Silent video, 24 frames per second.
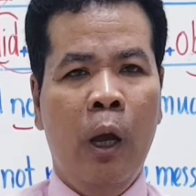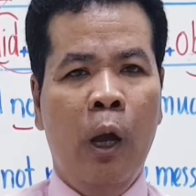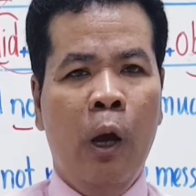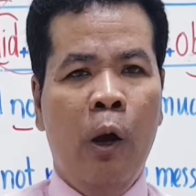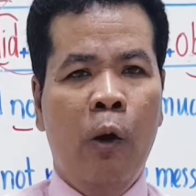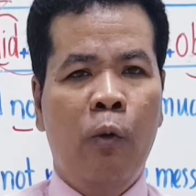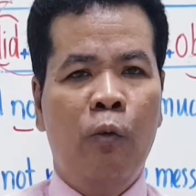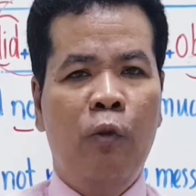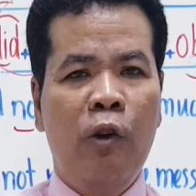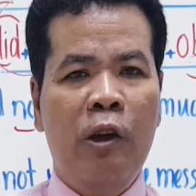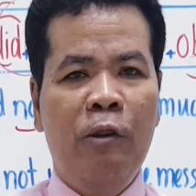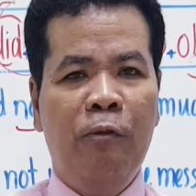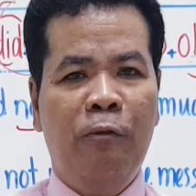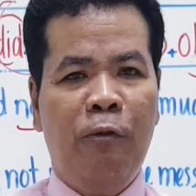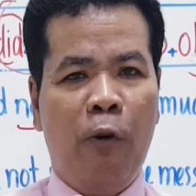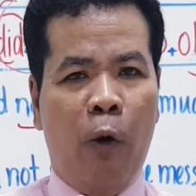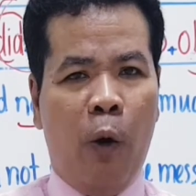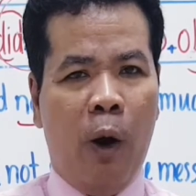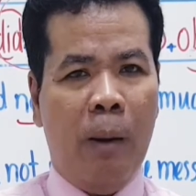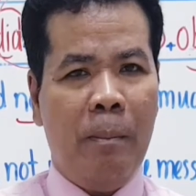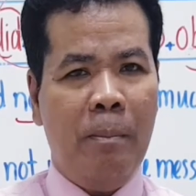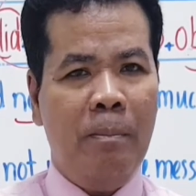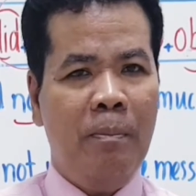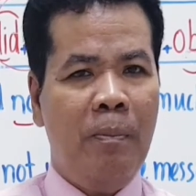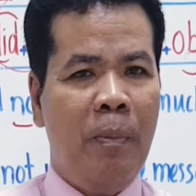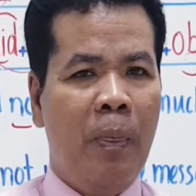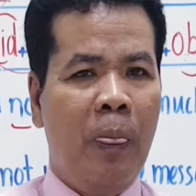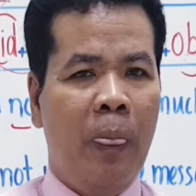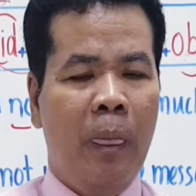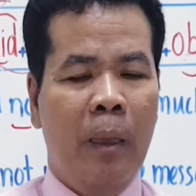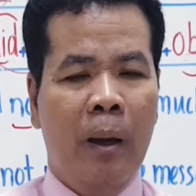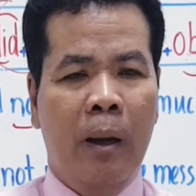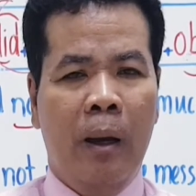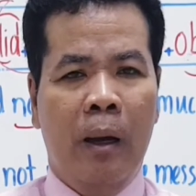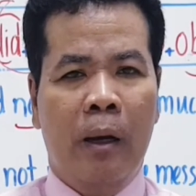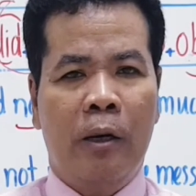We form
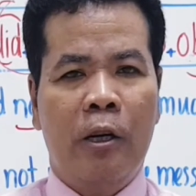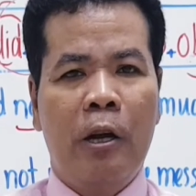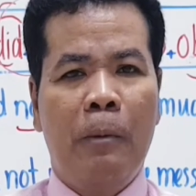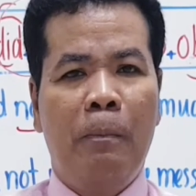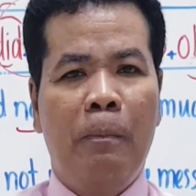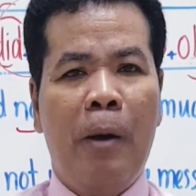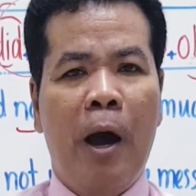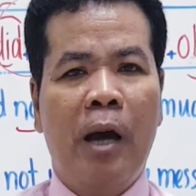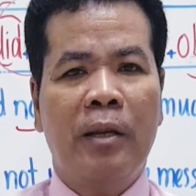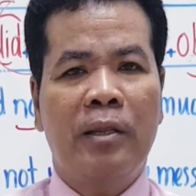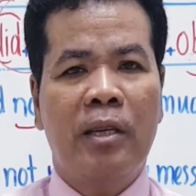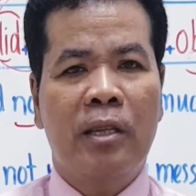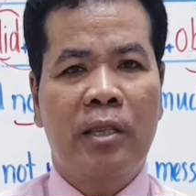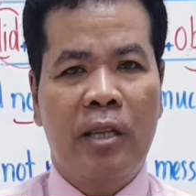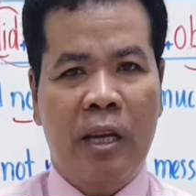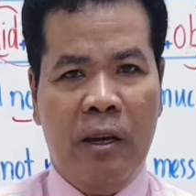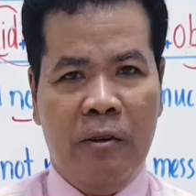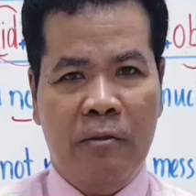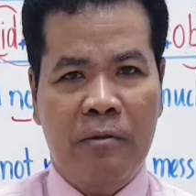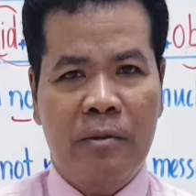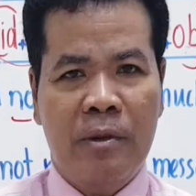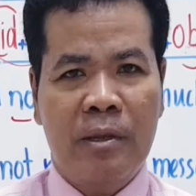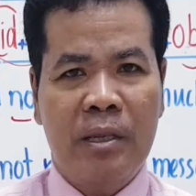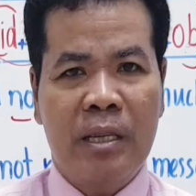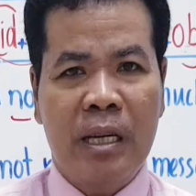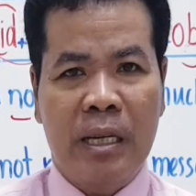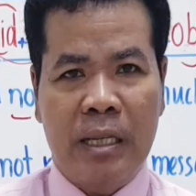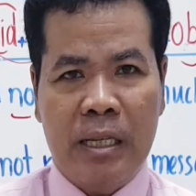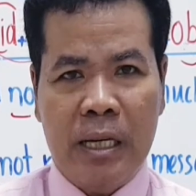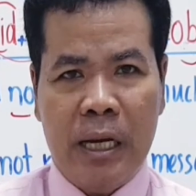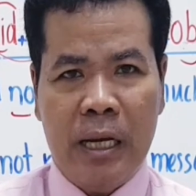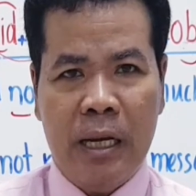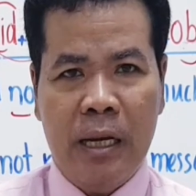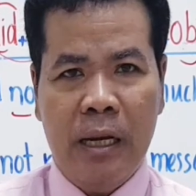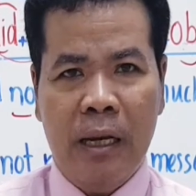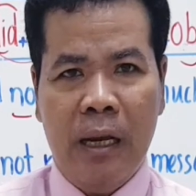the positive
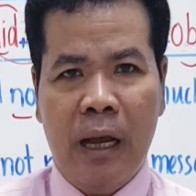sentence